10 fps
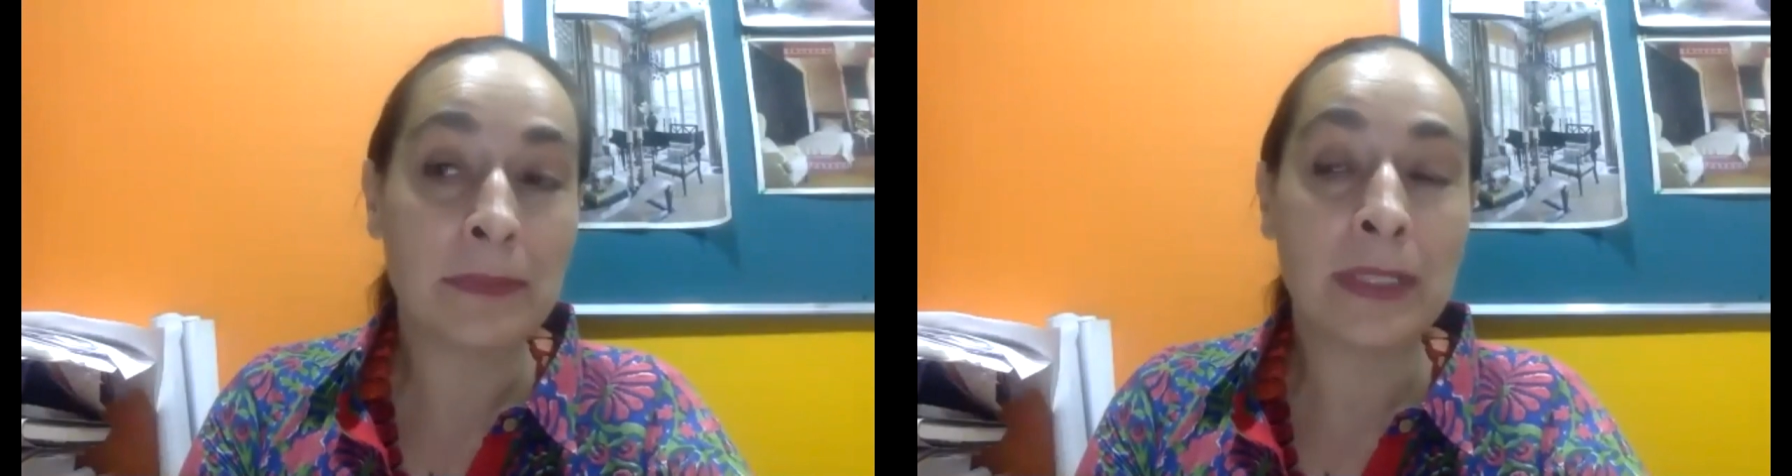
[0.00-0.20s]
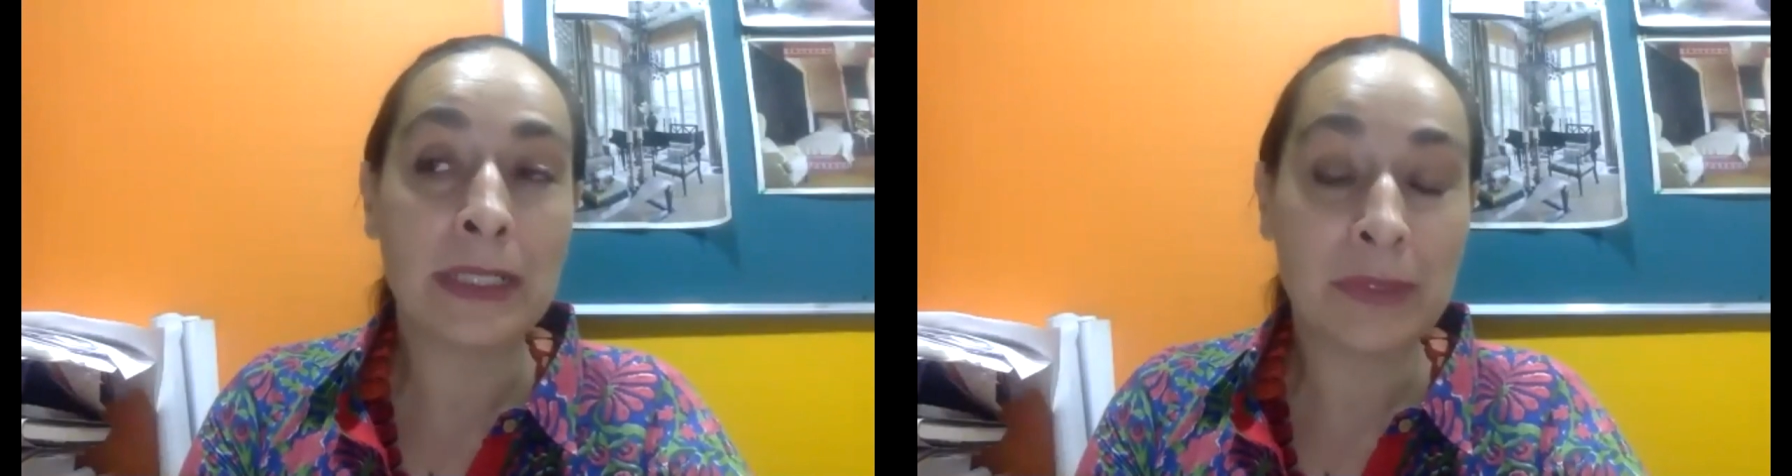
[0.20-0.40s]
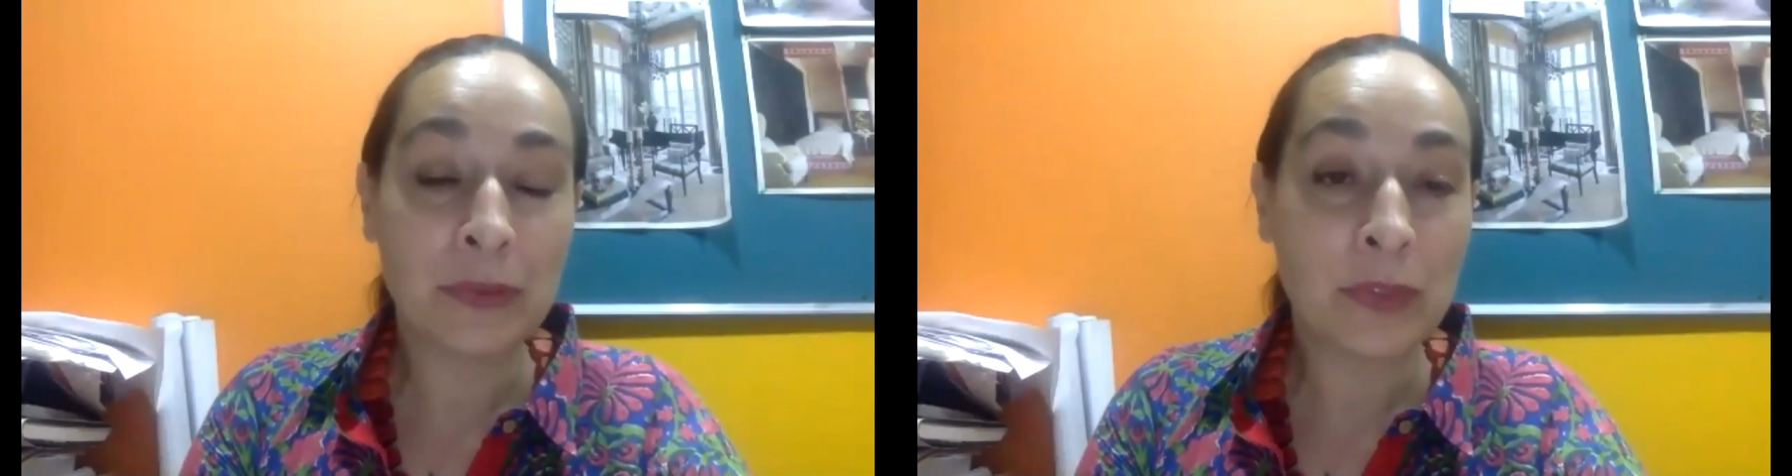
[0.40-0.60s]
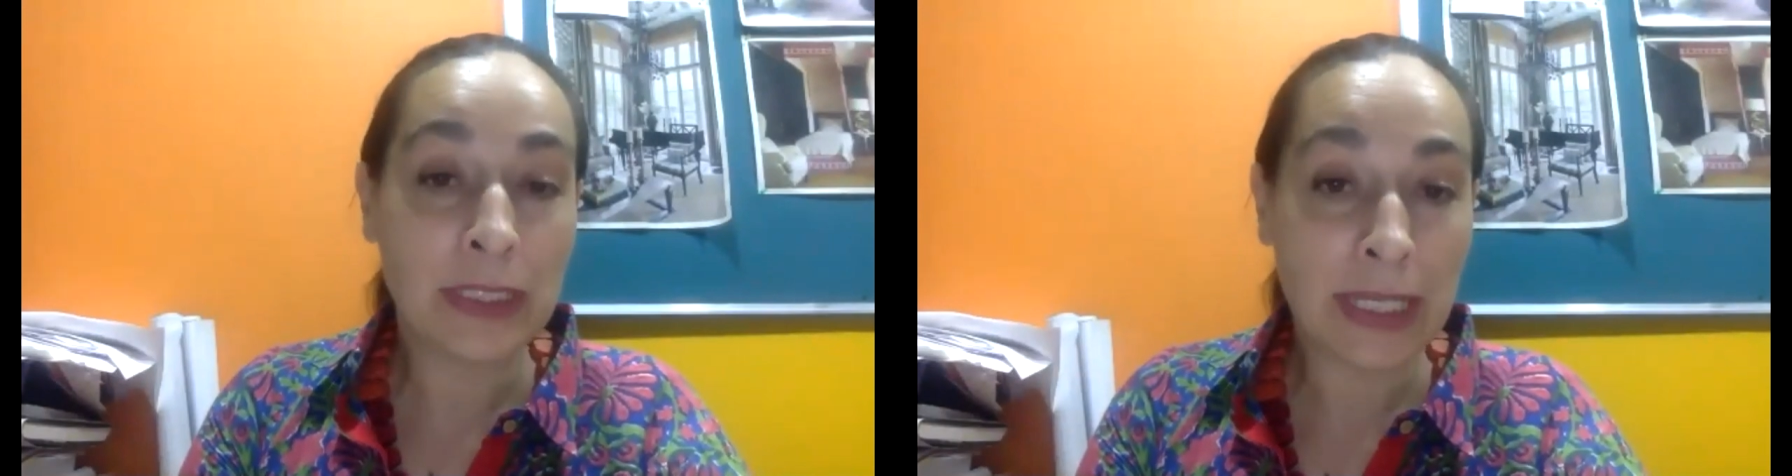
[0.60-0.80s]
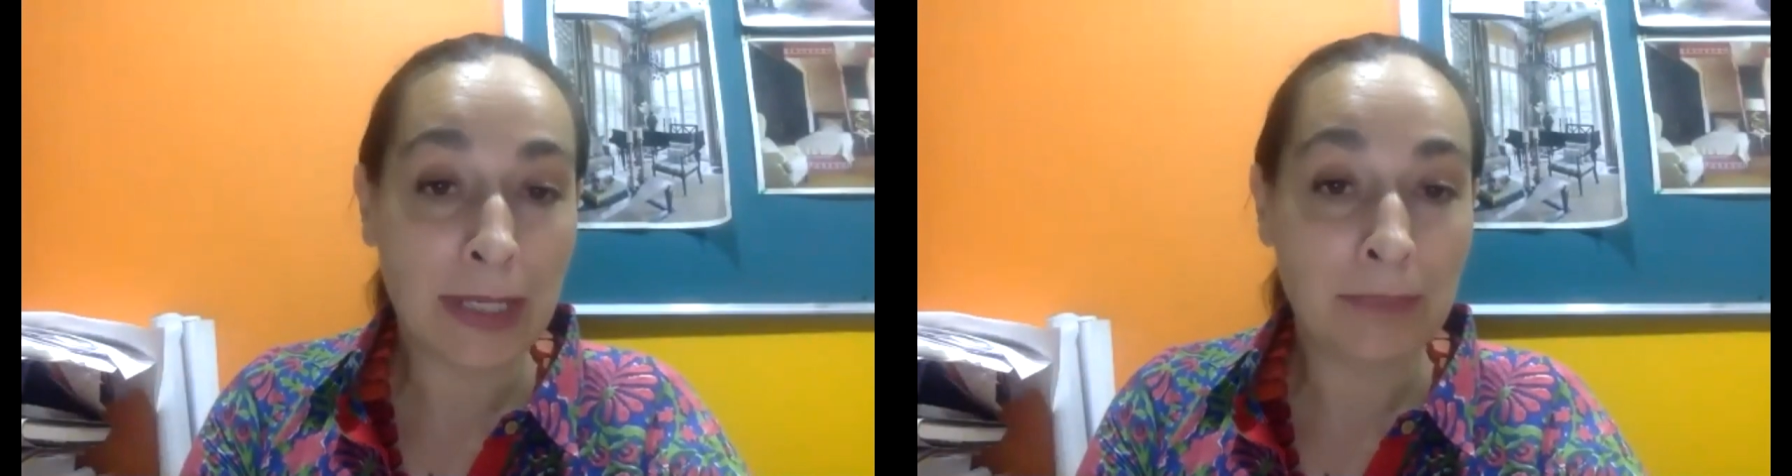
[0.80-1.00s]
made me really
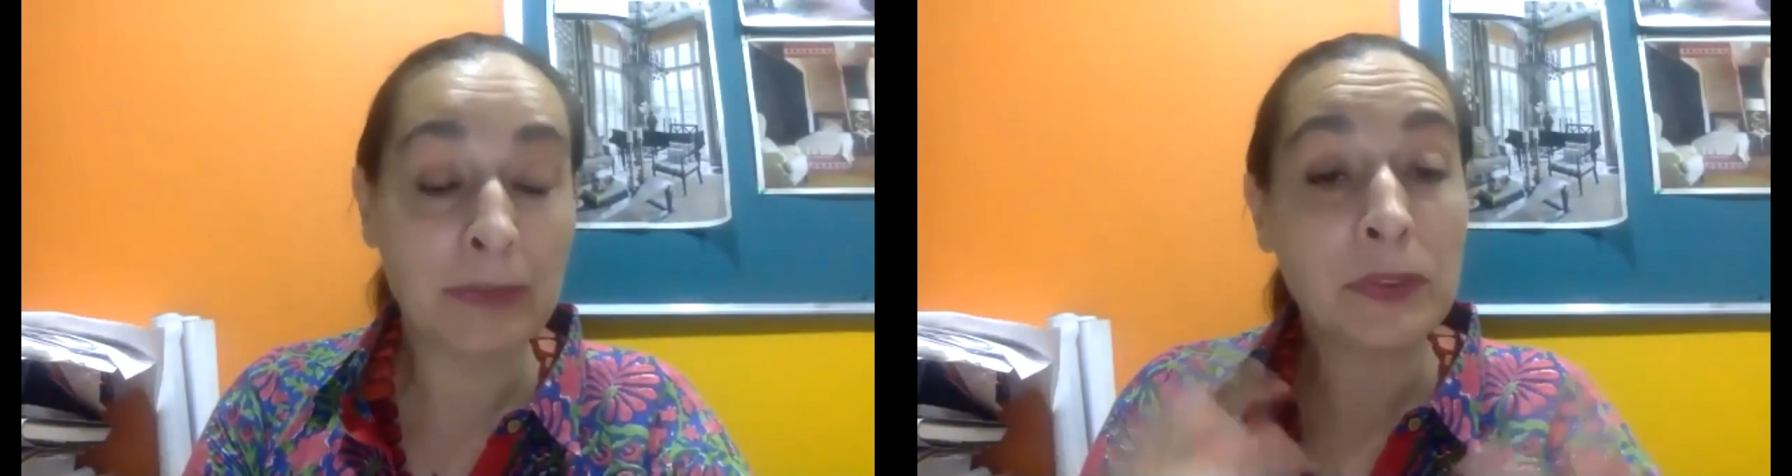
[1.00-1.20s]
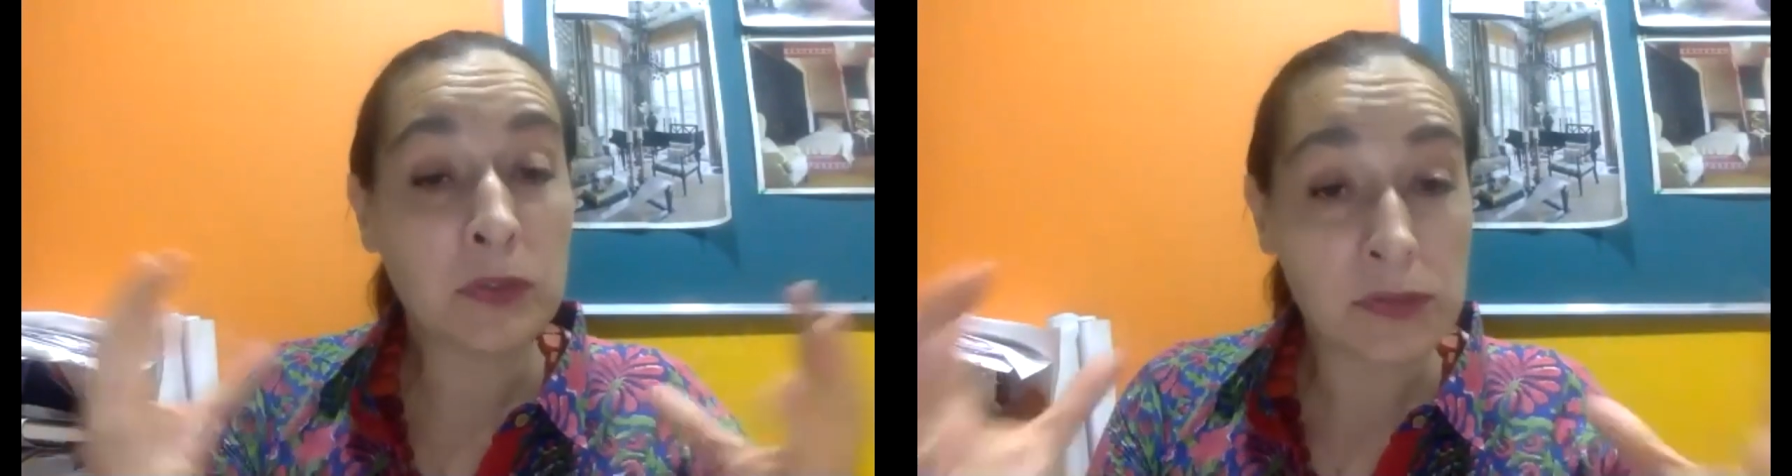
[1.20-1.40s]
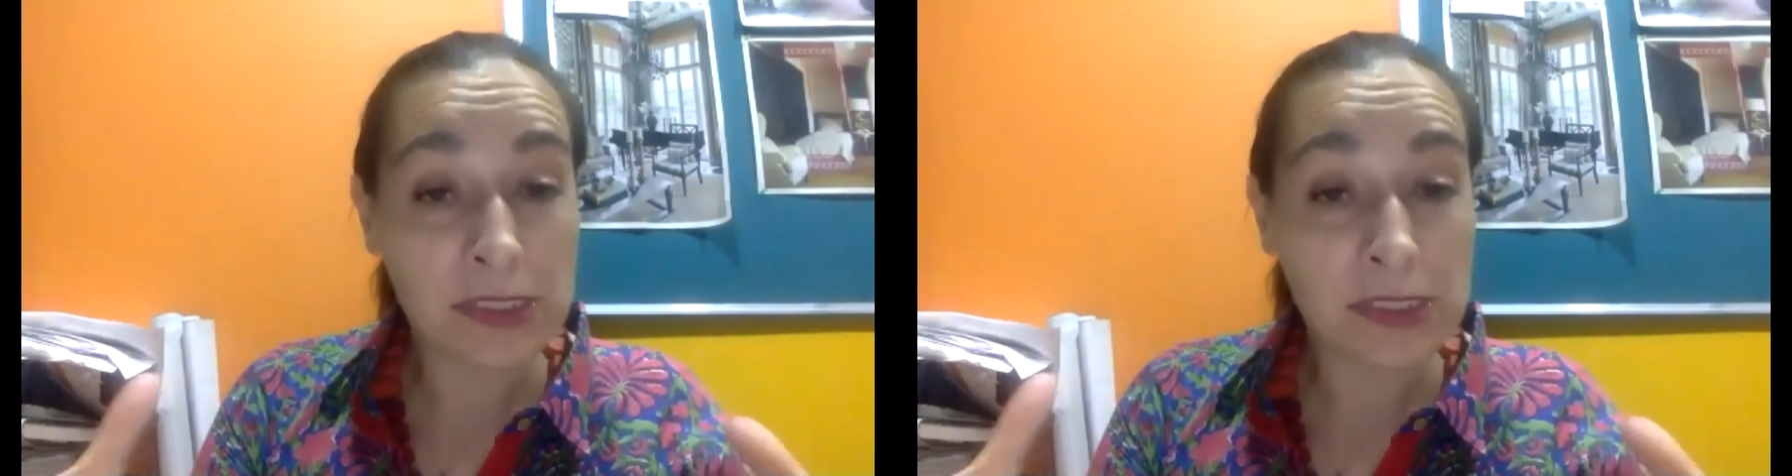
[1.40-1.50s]
happy because